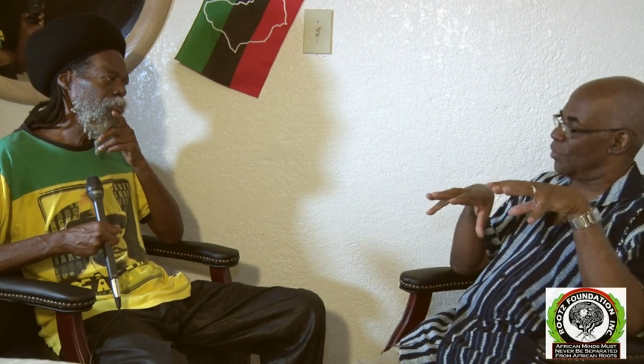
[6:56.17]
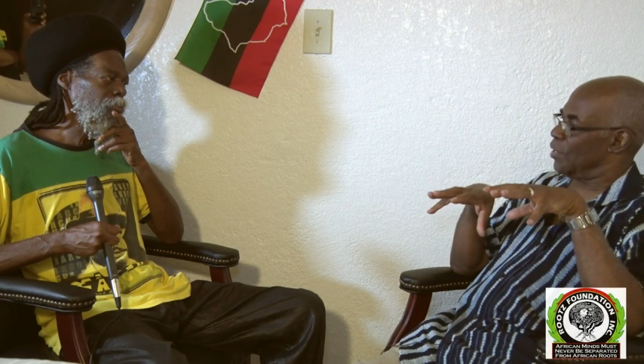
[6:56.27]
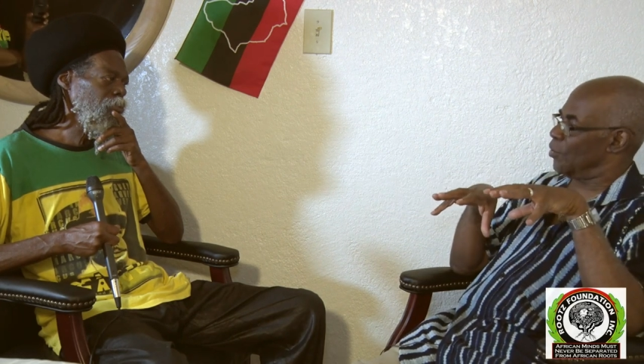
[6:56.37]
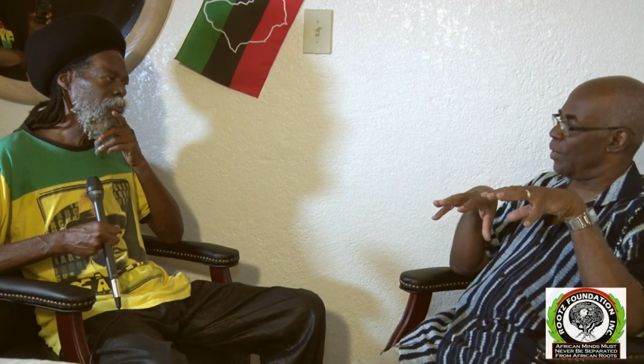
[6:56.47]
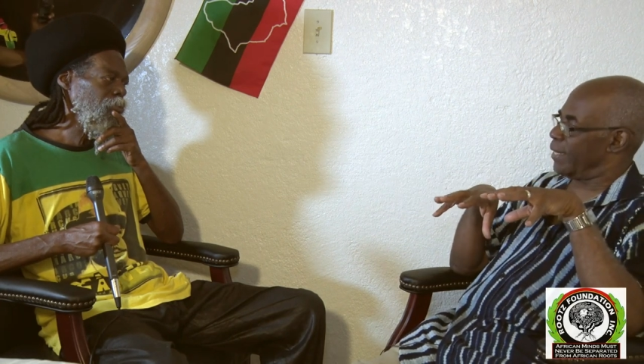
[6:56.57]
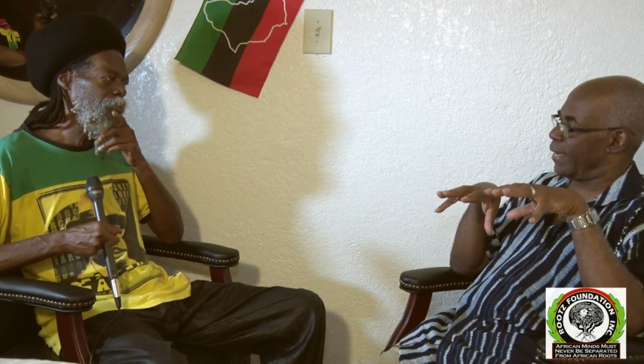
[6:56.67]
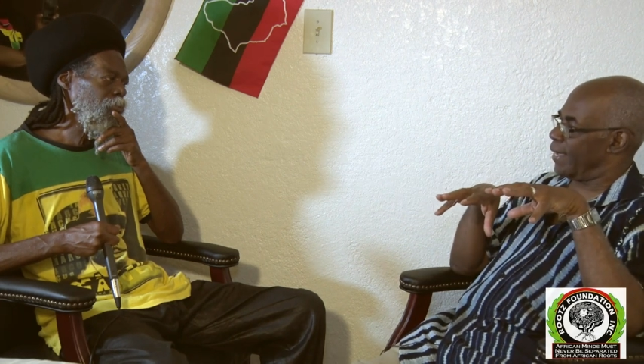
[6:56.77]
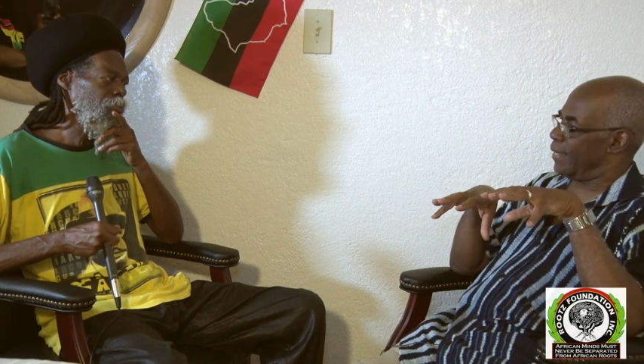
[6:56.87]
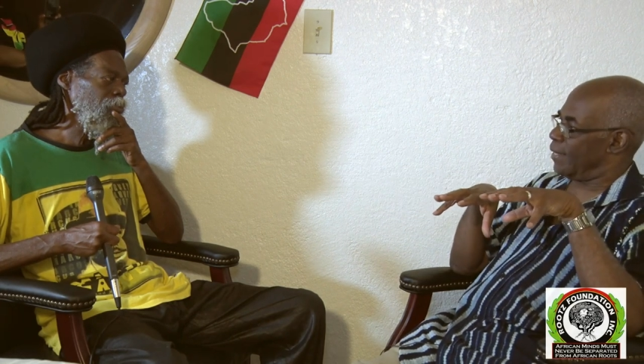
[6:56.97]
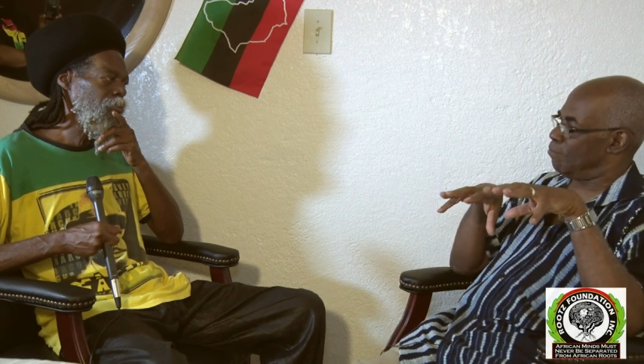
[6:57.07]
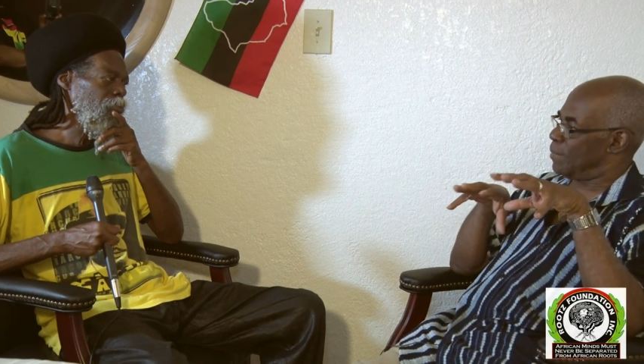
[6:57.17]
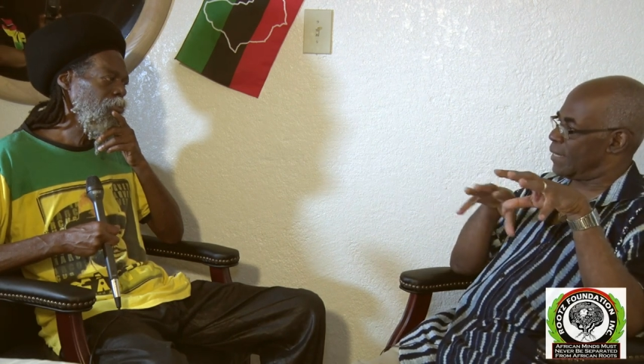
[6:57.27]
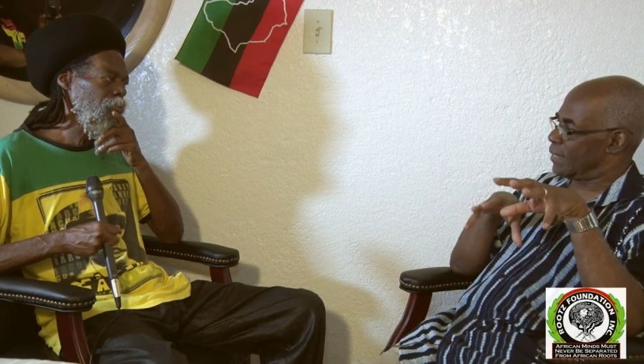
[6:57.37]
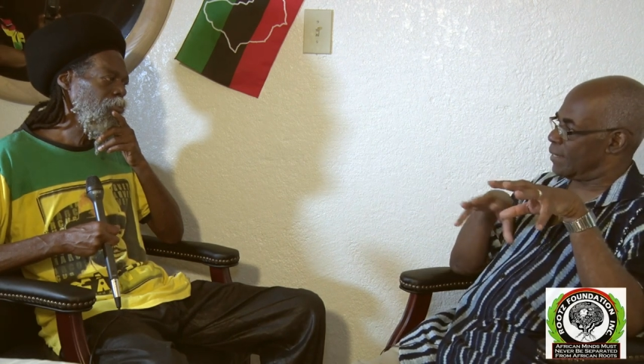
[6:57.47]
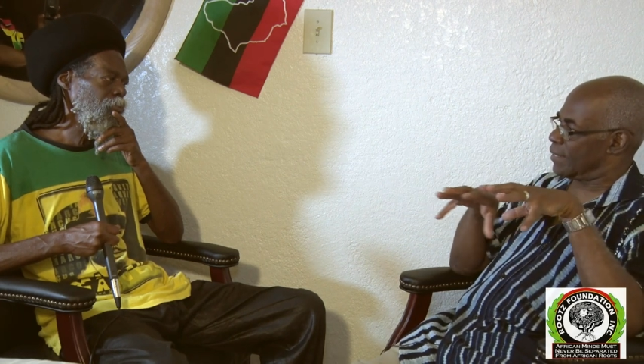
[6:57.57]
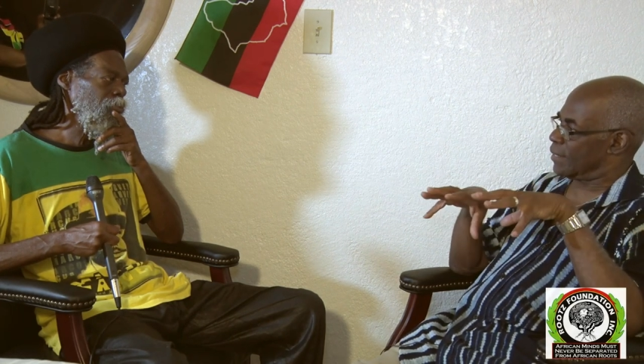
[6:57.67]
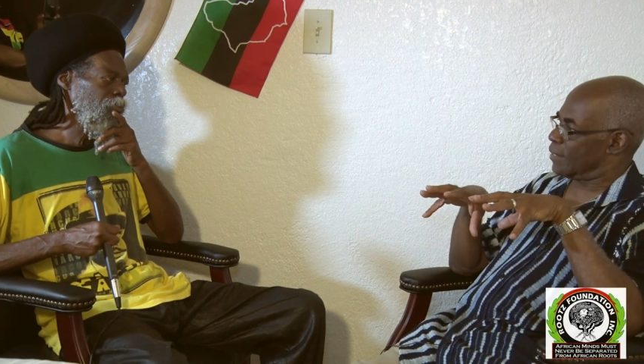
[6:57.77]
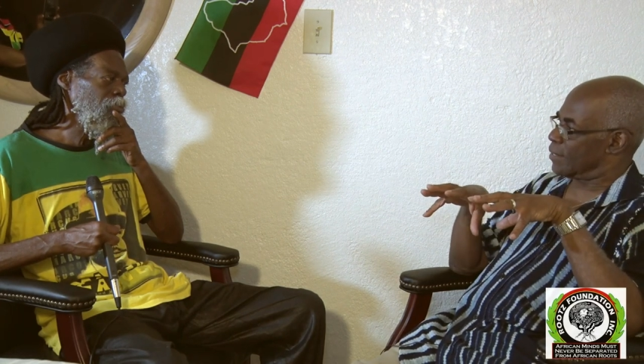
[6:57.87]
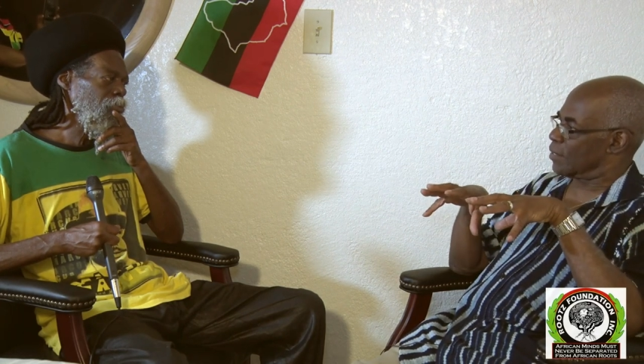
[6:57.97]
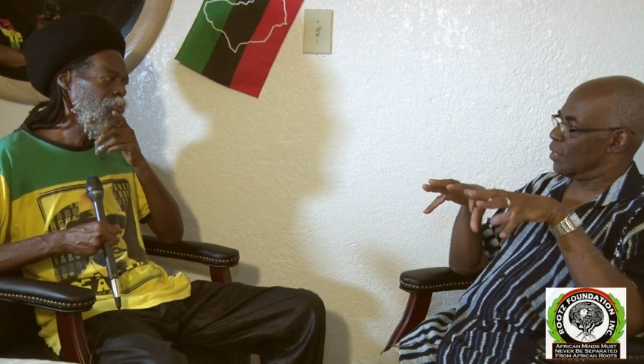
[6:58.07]
the UNIA
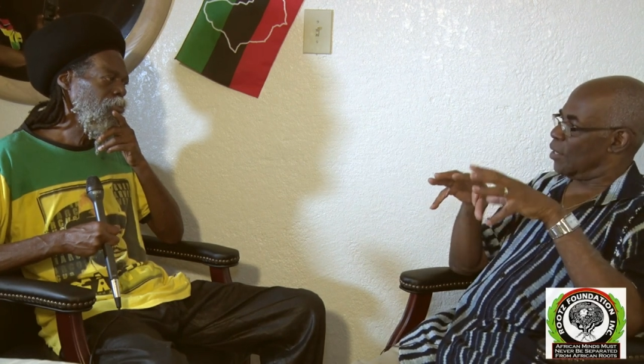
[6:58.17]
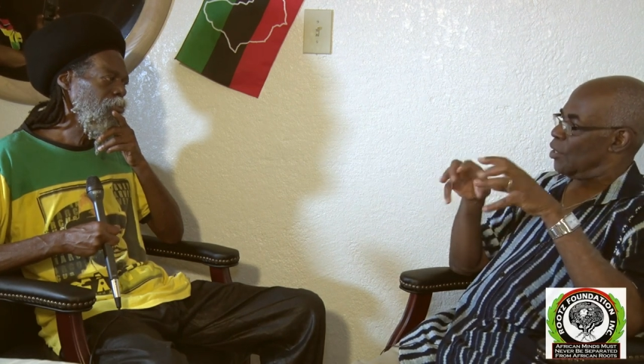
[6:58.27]
businesses.